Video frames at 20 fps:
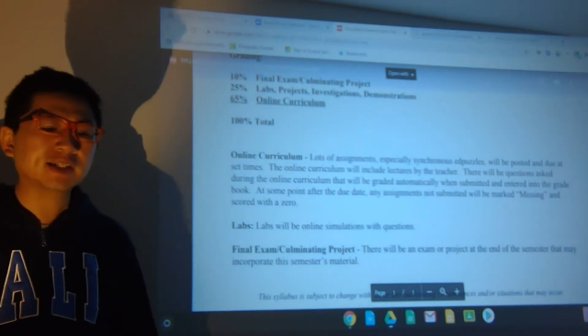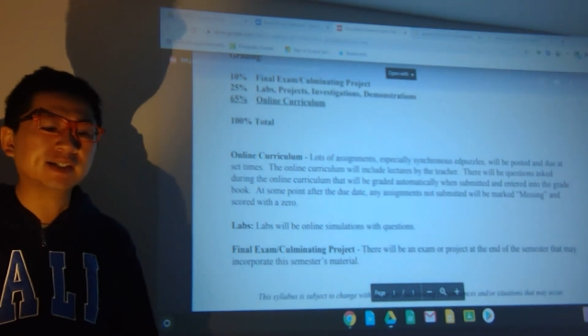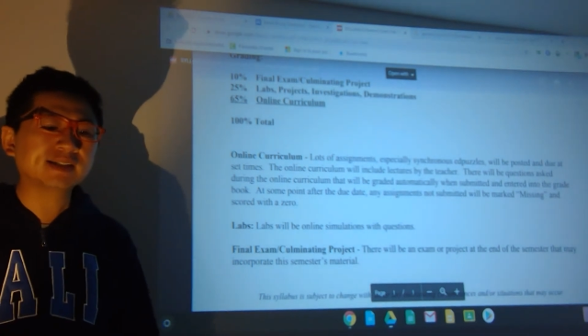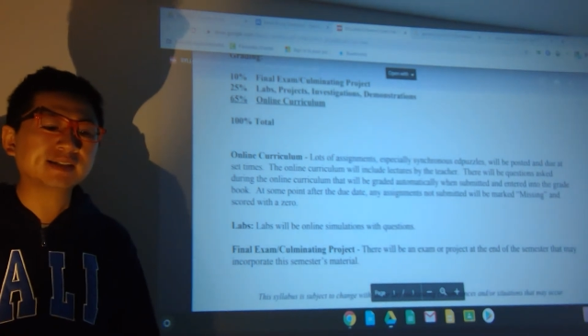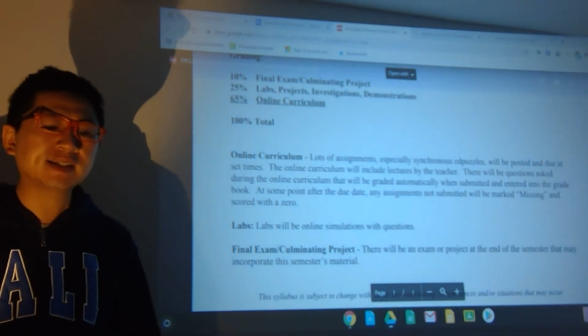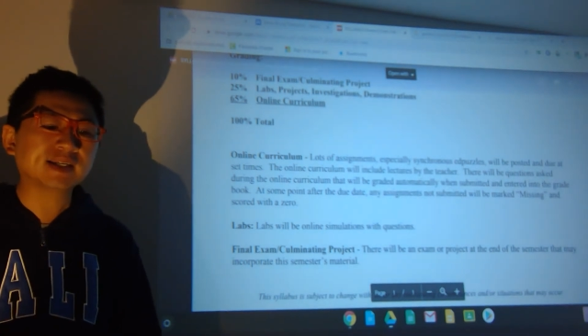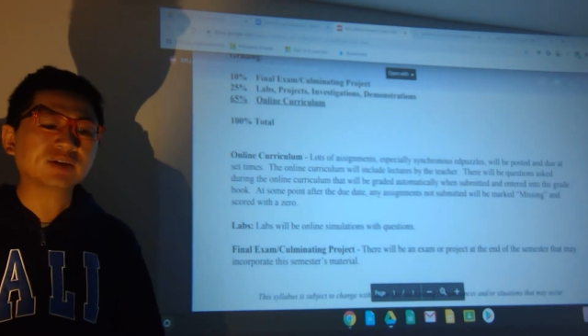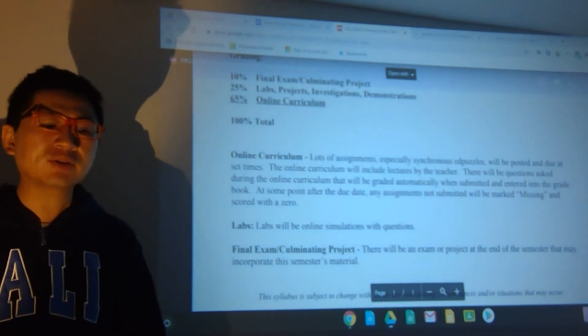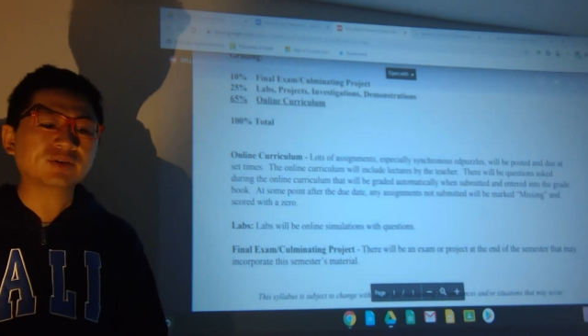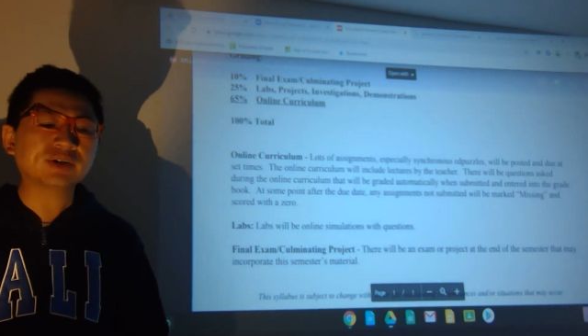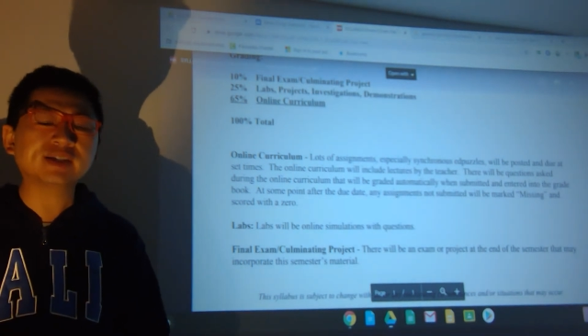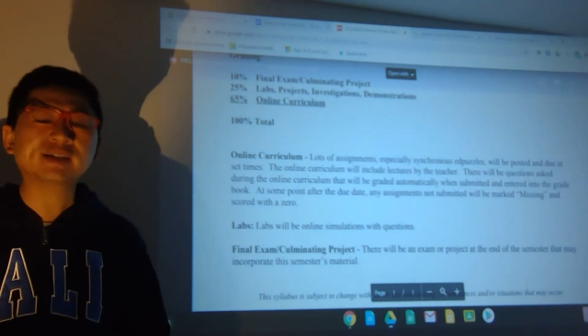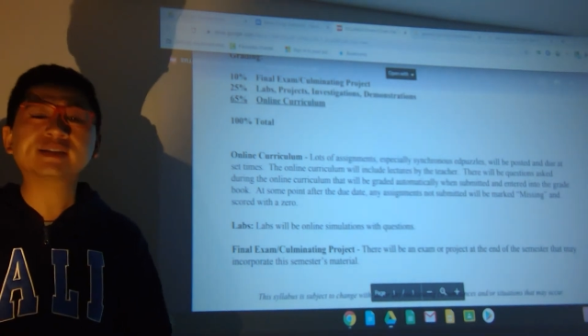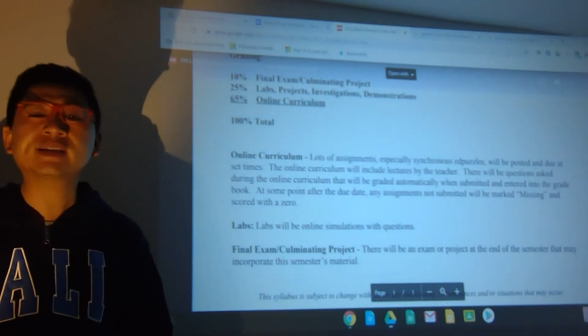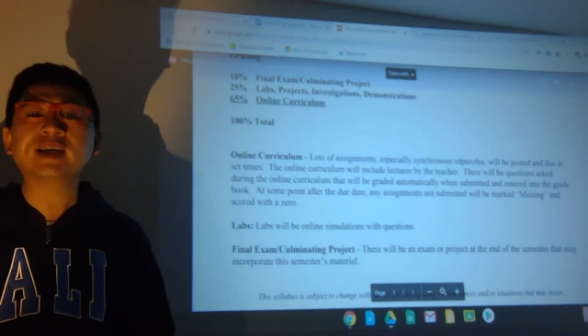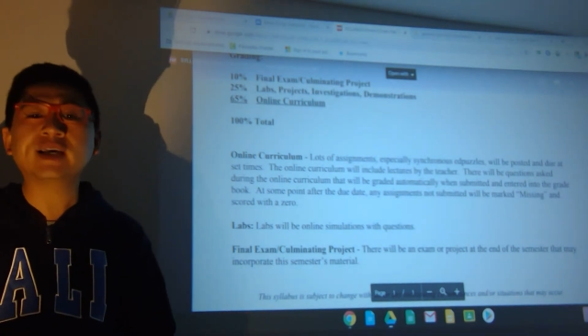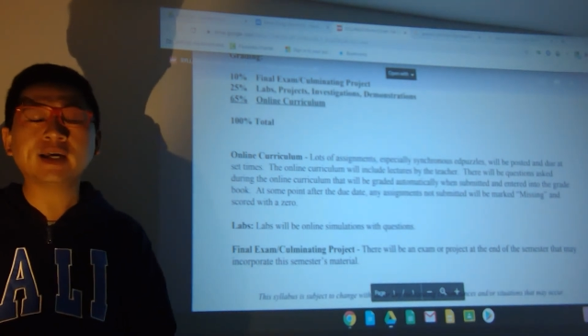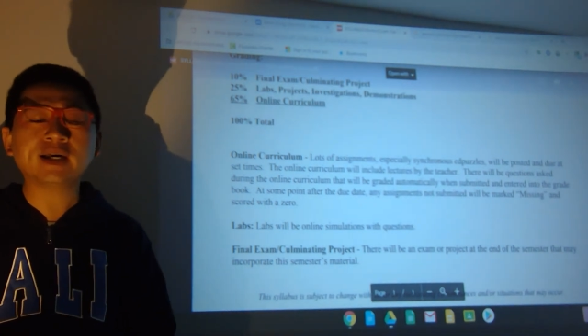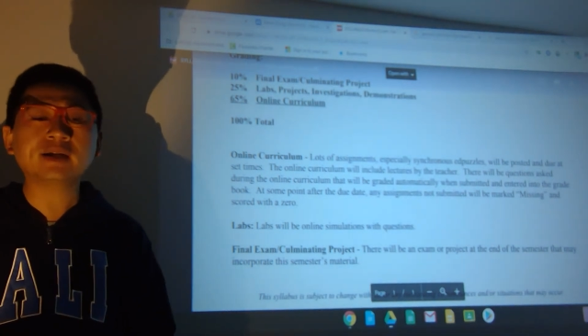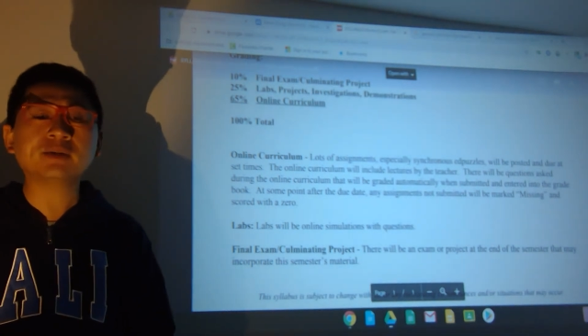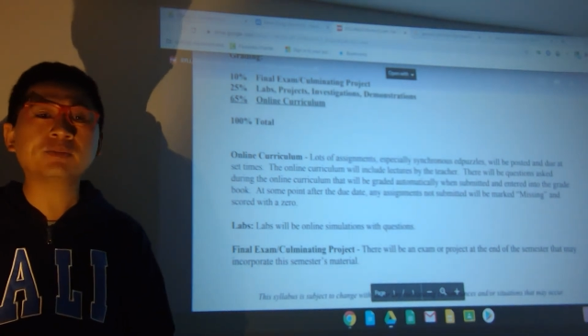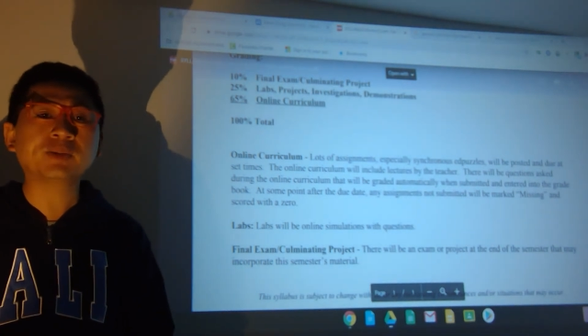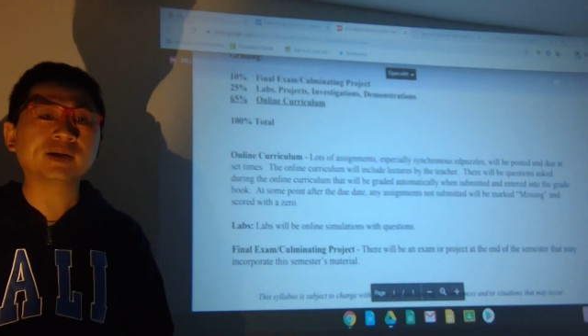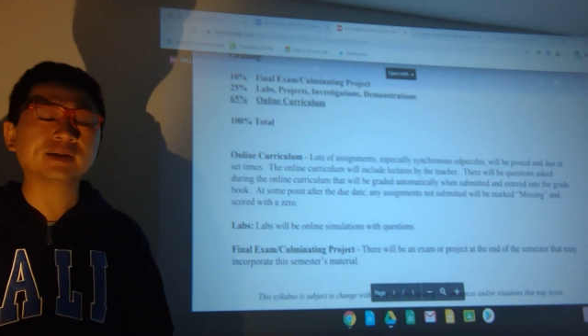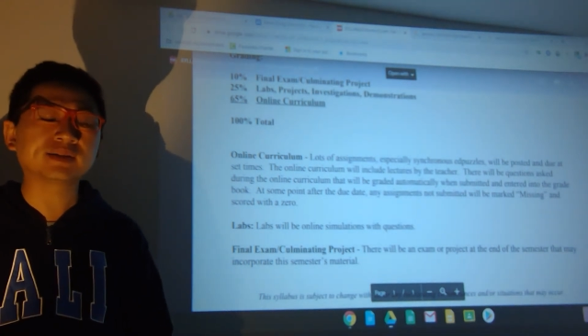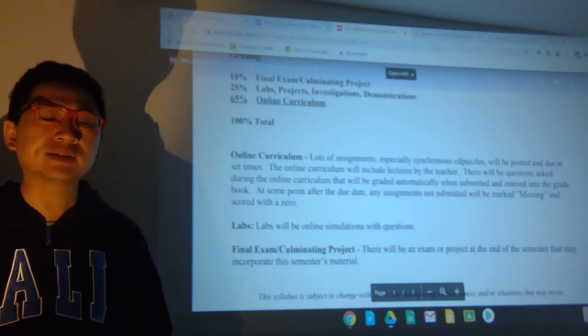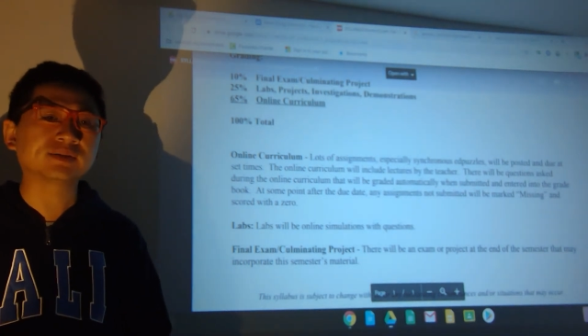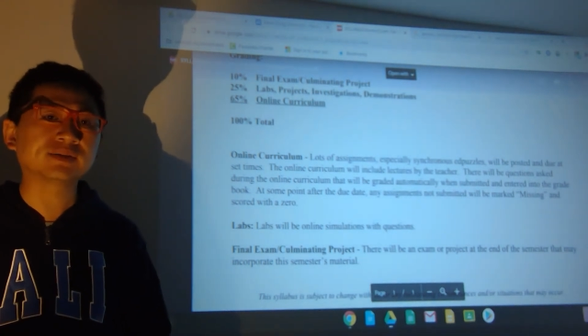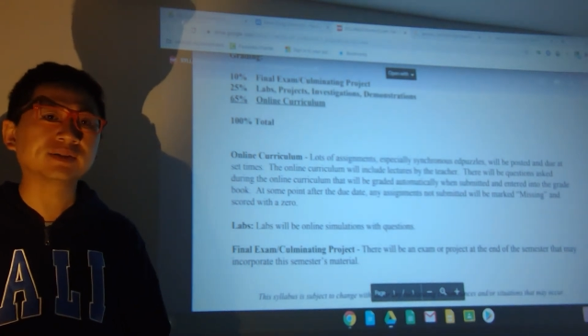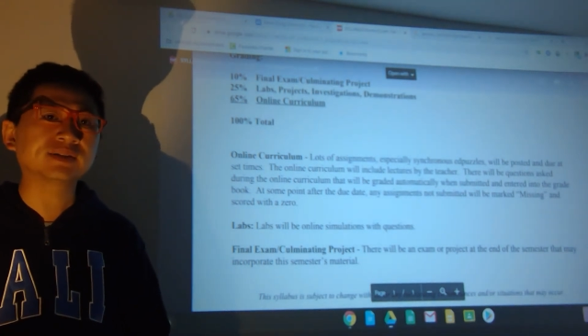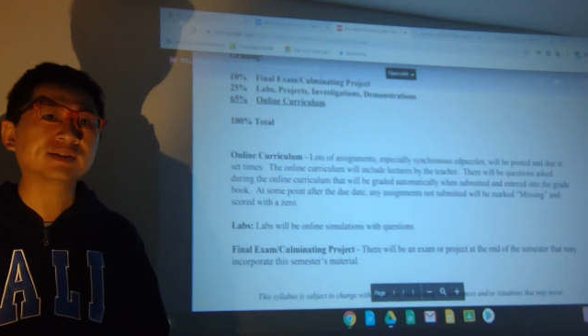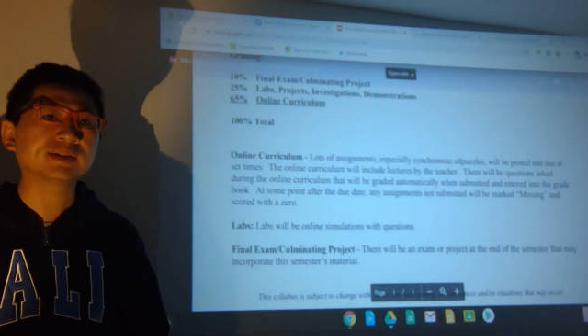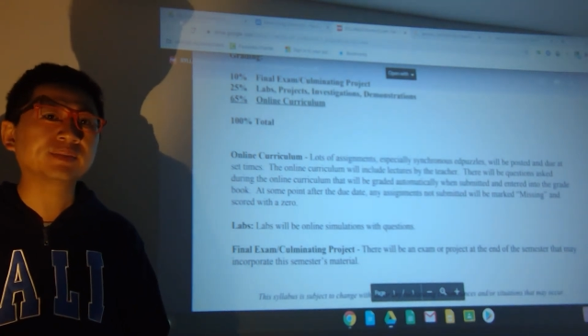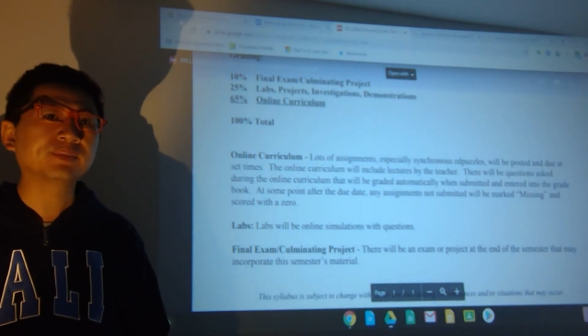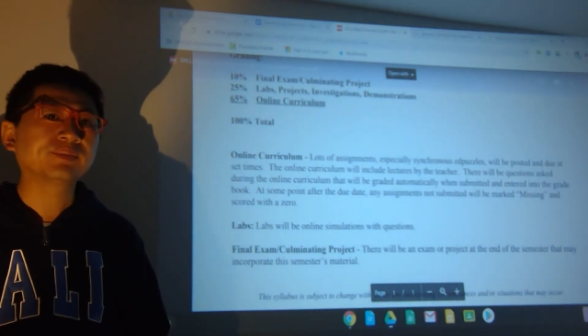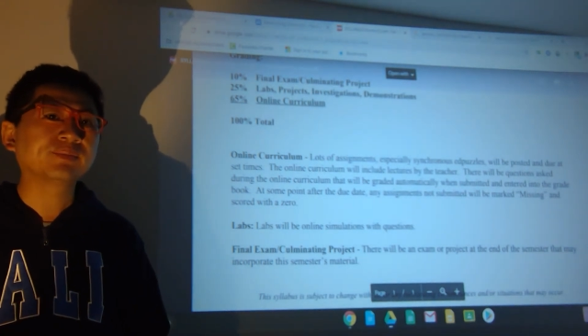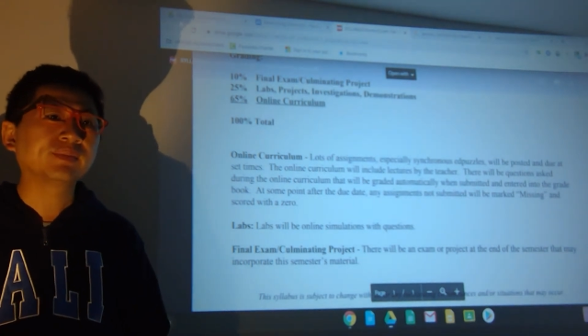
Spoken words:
synchronous ed puzzles,